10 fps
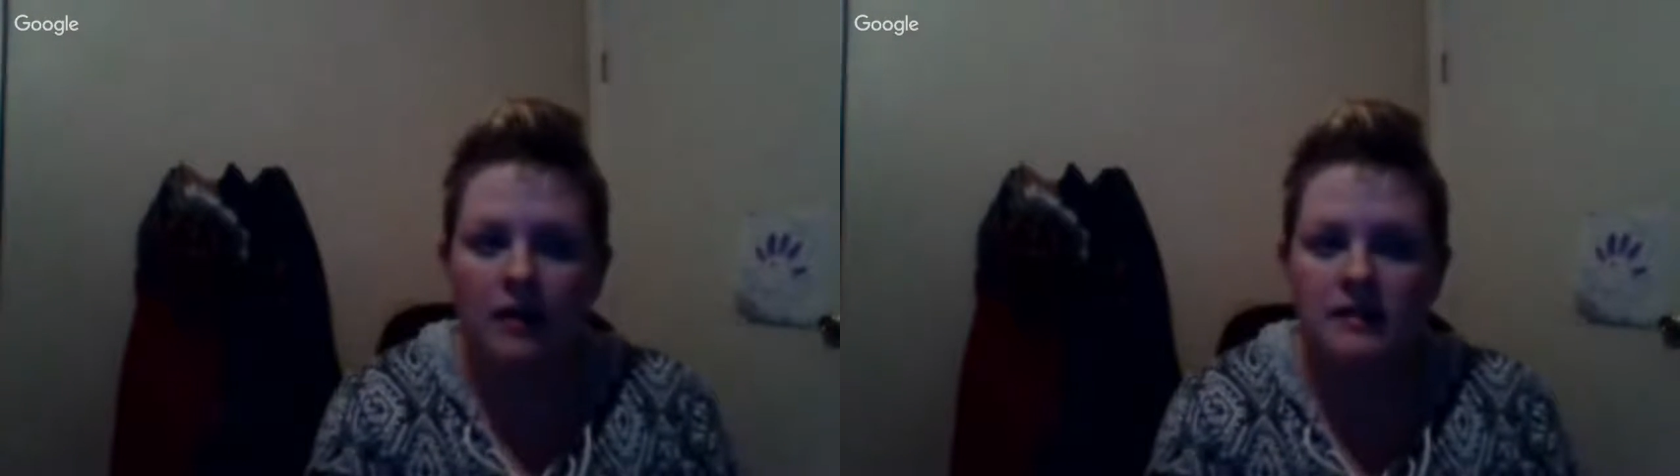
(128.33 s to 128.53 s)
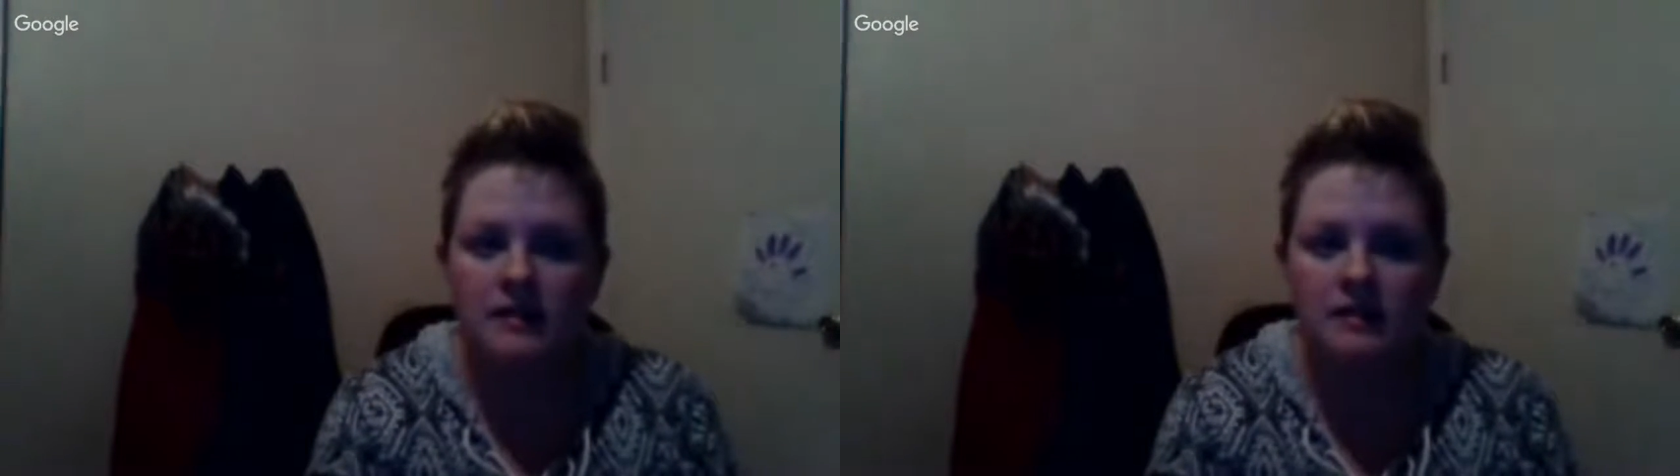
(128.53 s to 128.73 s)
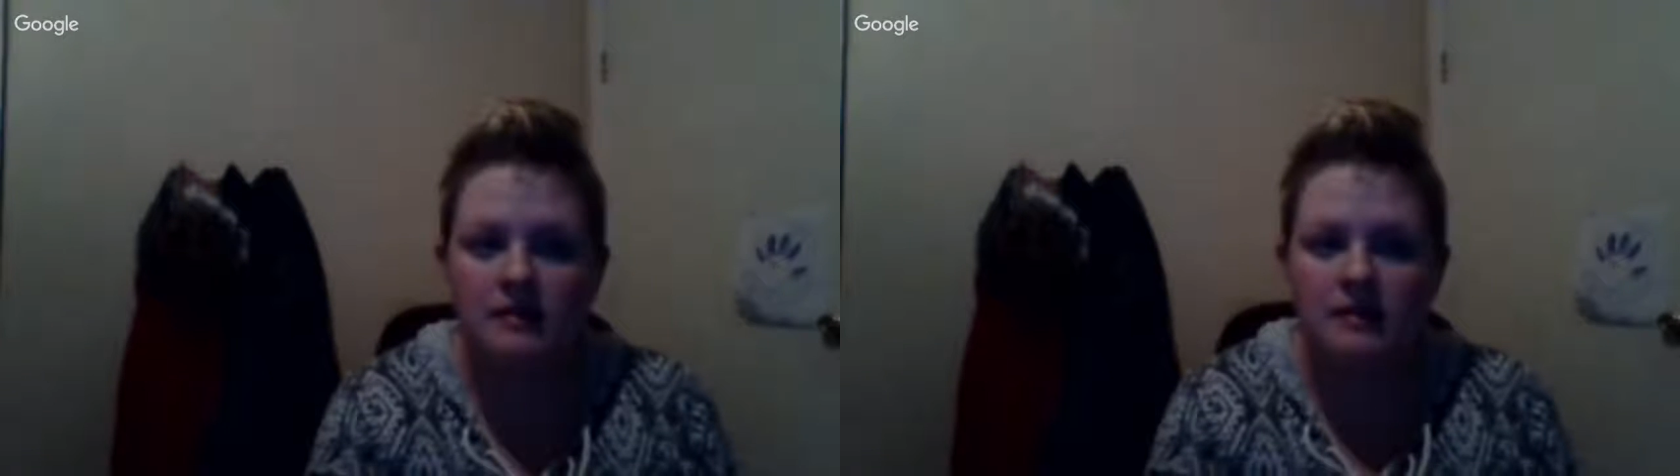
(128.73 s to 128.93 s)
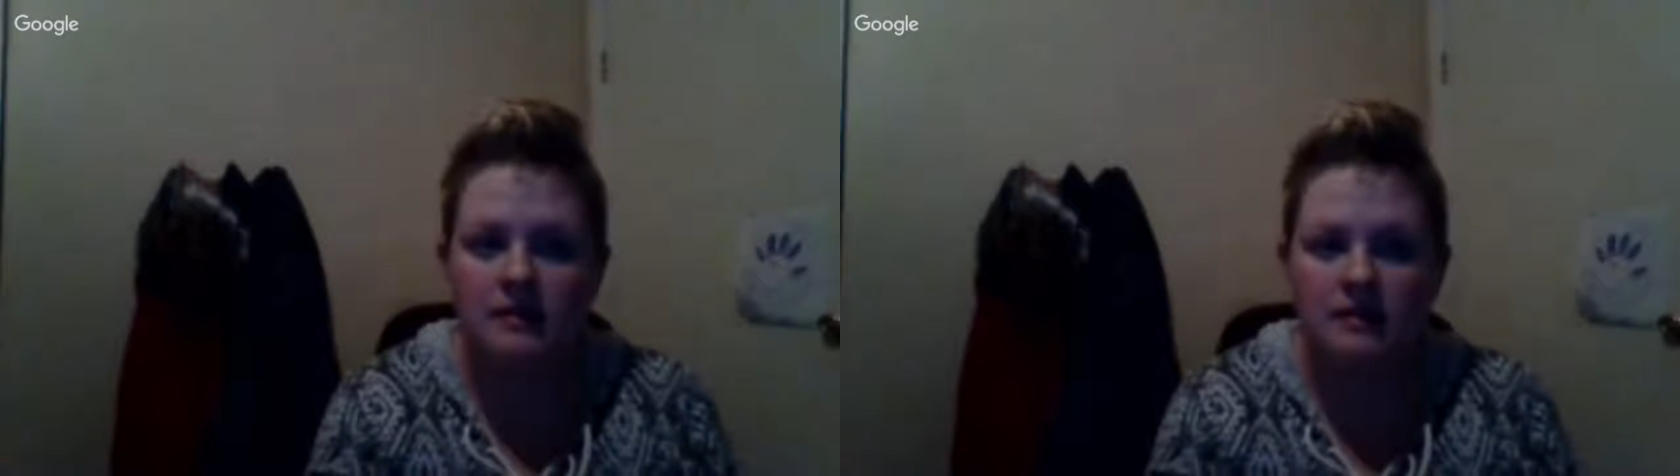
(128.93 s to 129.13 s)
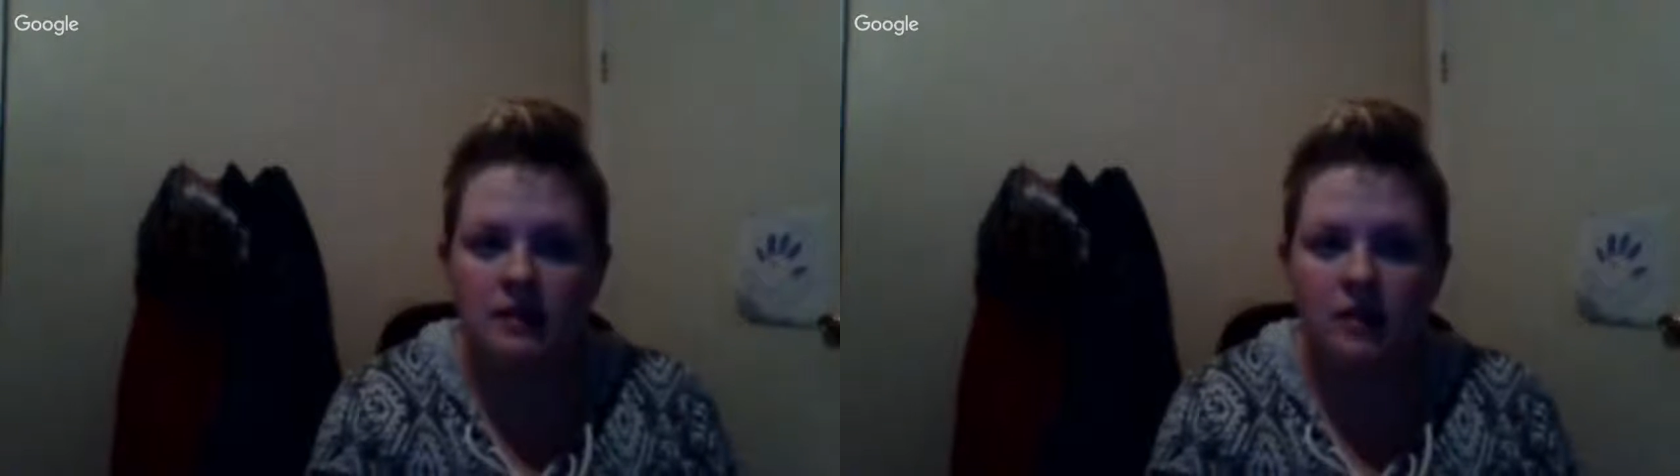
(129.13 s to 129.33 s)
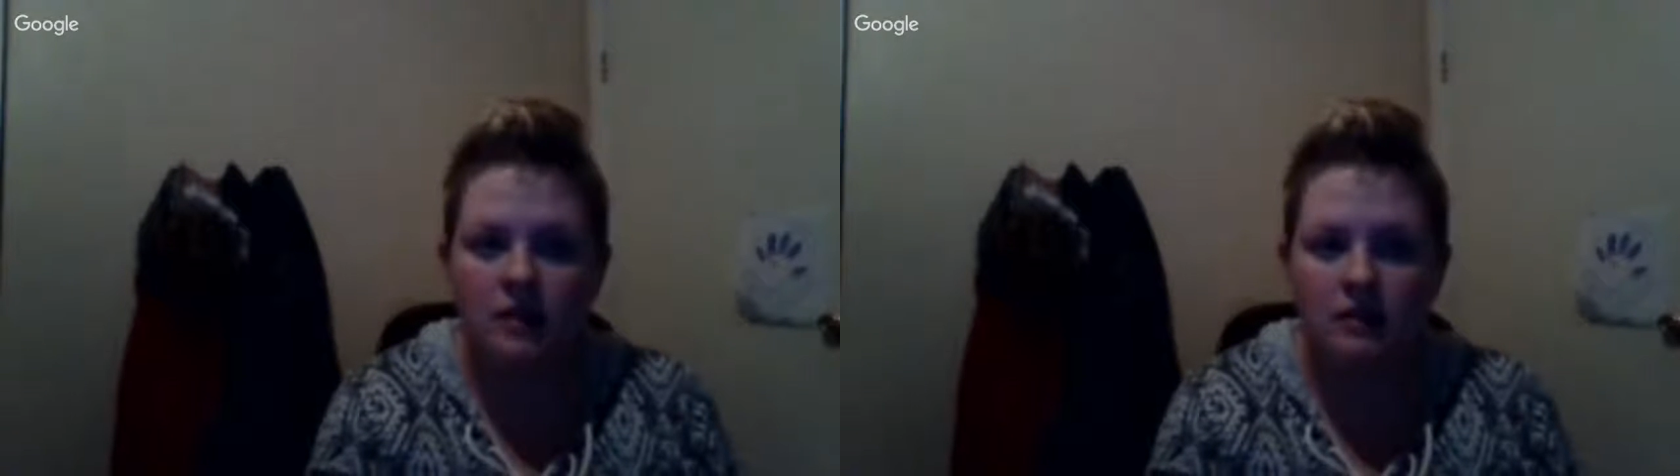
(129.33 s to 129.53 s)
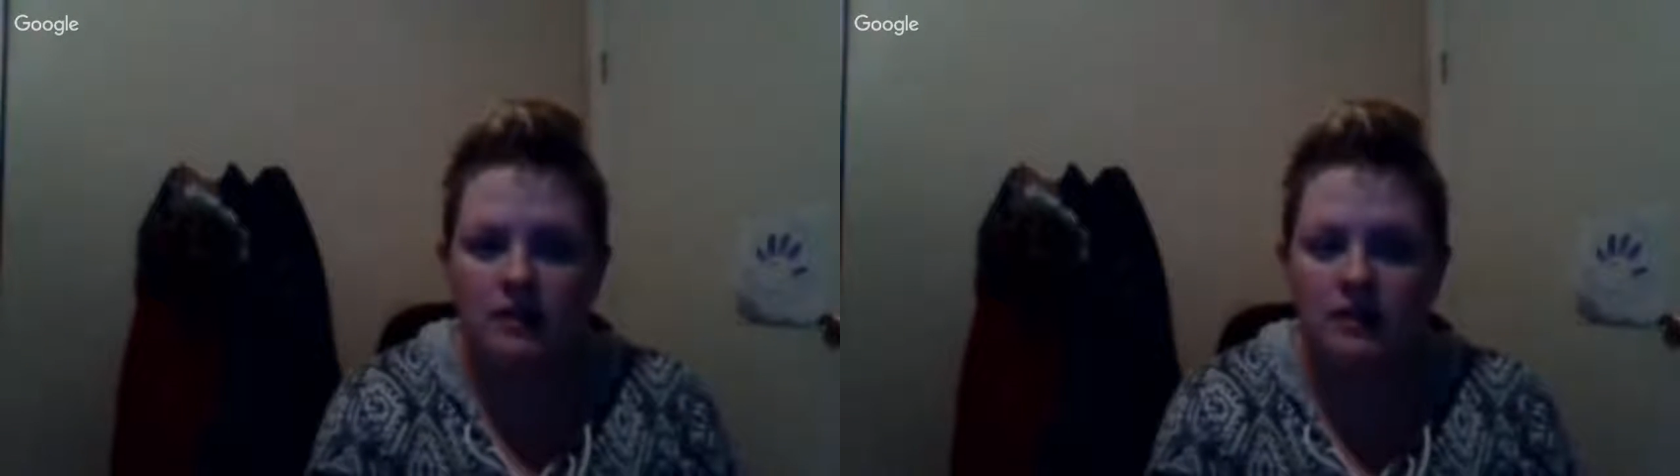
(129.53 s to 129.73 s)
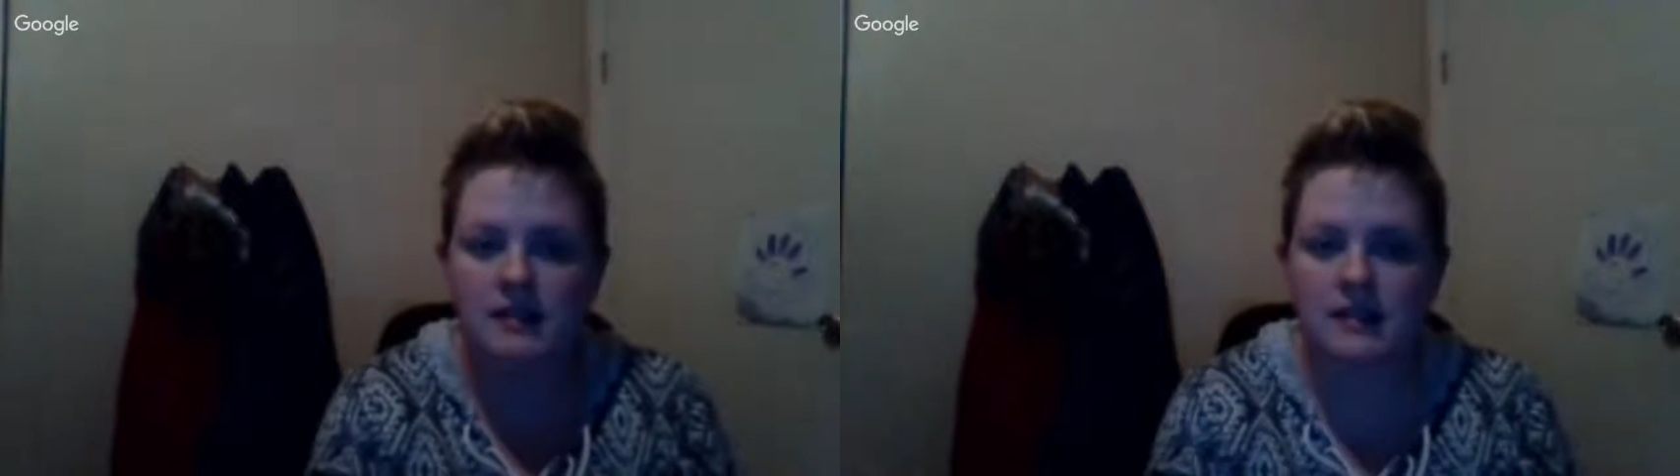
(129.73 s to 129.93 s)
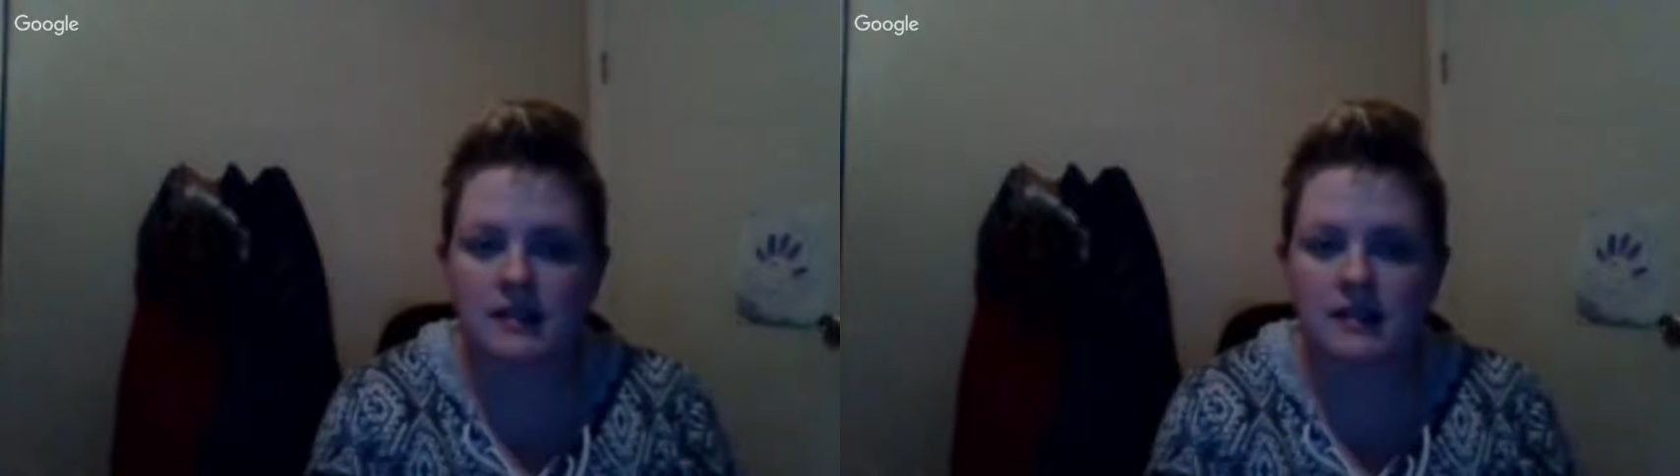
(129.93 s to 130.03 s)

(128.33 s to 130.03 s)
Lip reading: doesn't say,